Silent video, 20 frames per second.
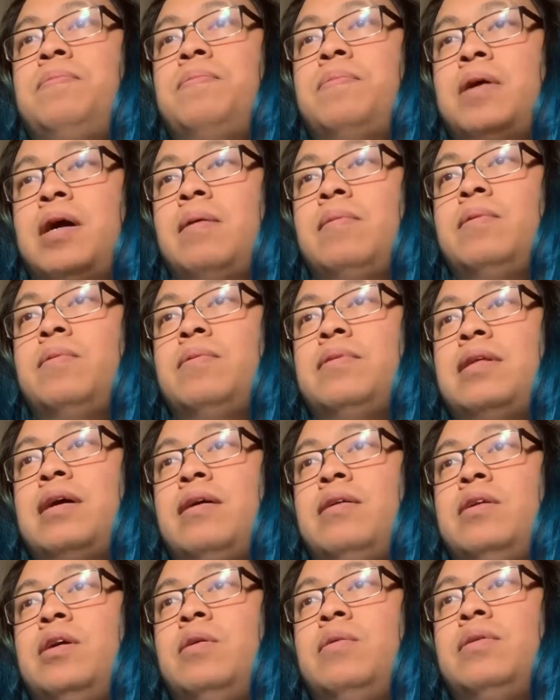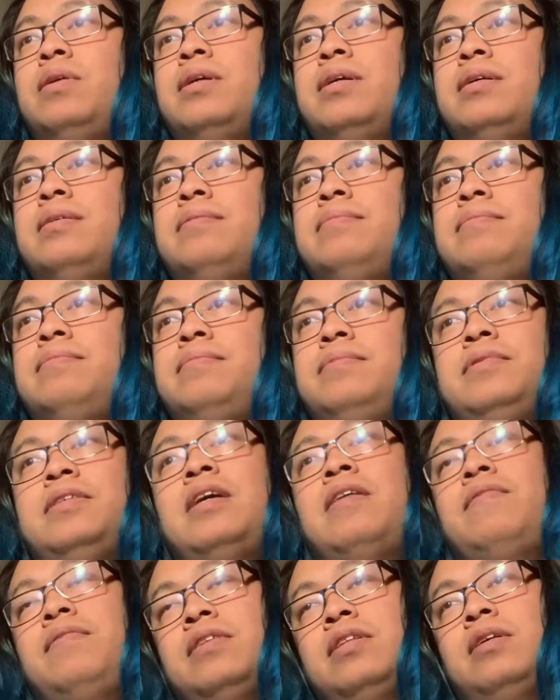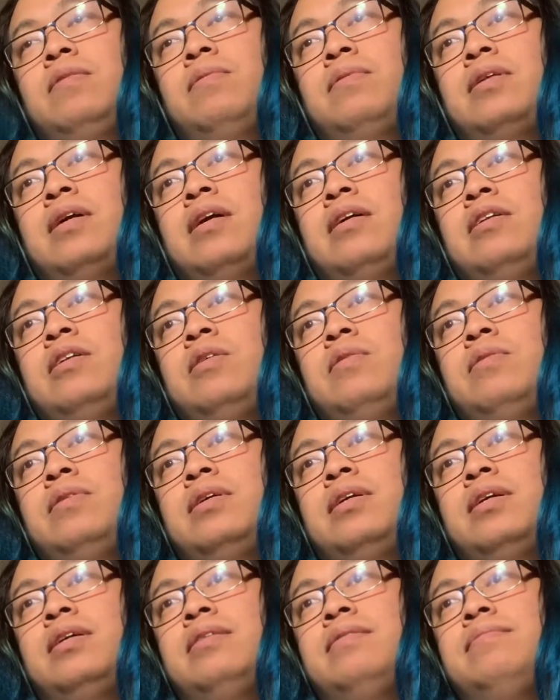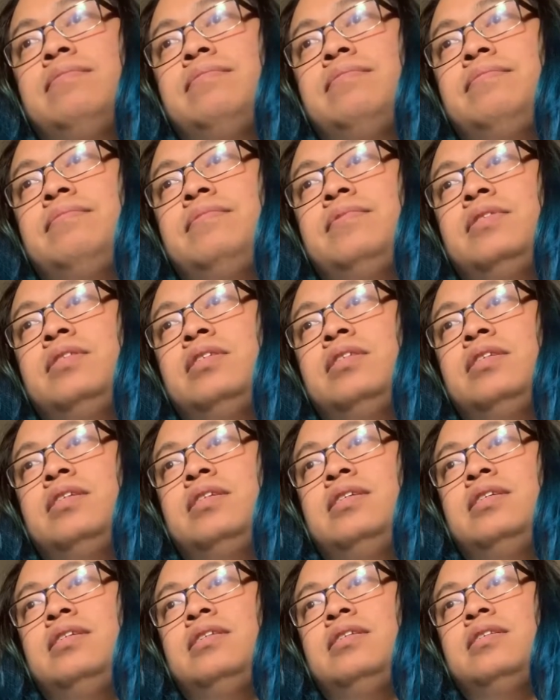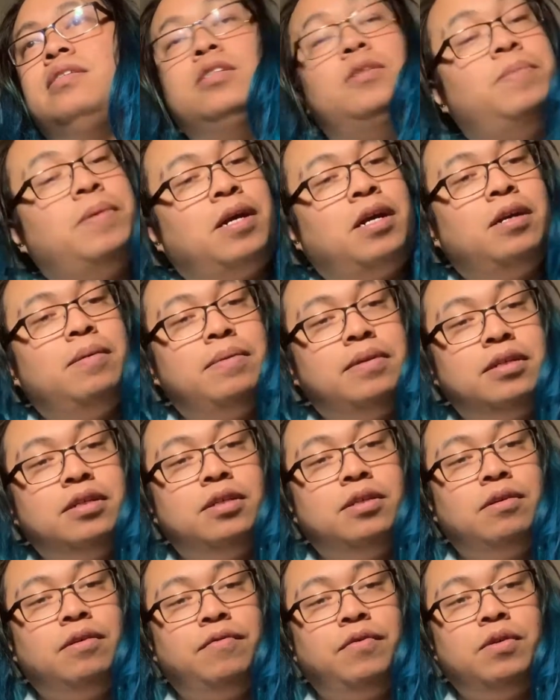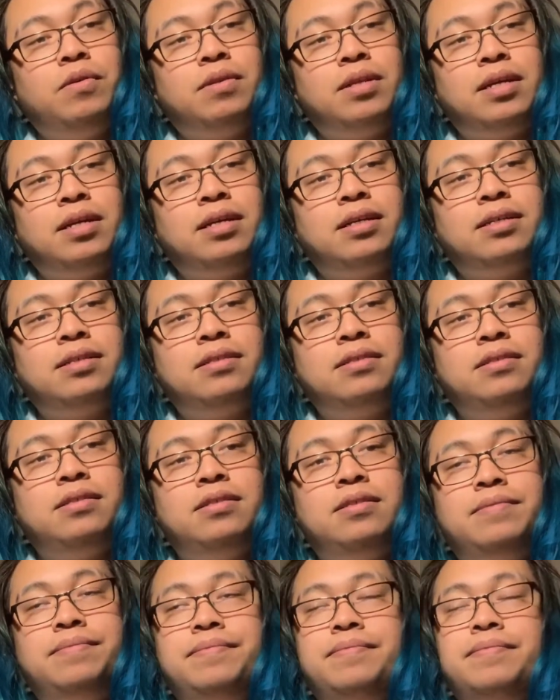probably without knowing it, definitely without knowing it, she's inspired me to do a few things.